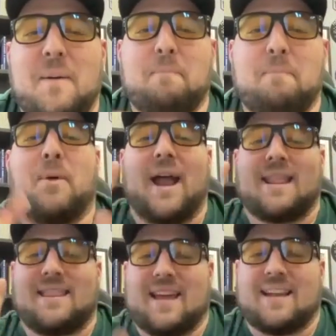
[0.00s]
But
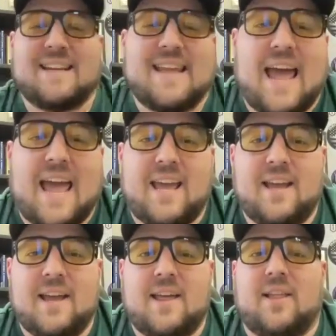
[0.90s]
at the end of the day,
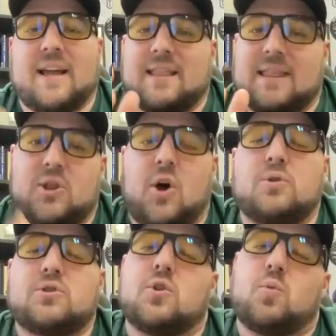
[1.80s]
like,
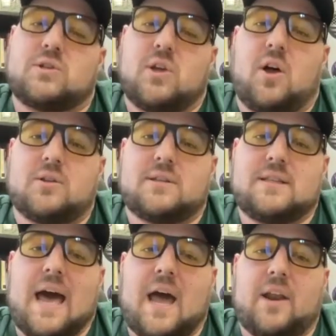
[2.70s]
those are the results
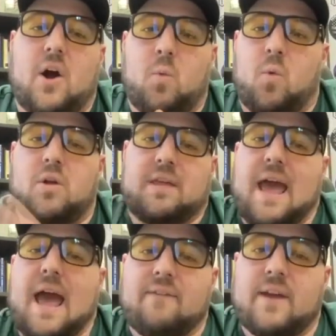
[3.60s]
that are worth
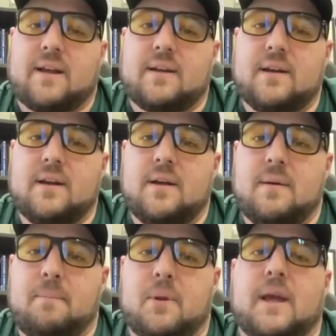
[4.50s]
having.
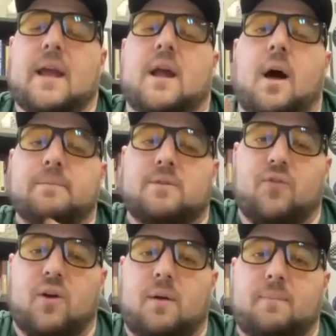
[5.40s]
But like, it comes
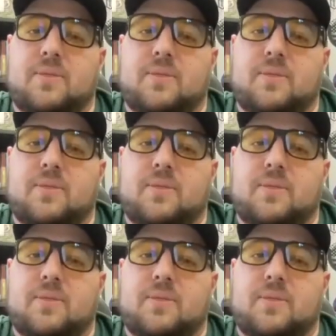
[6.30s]
from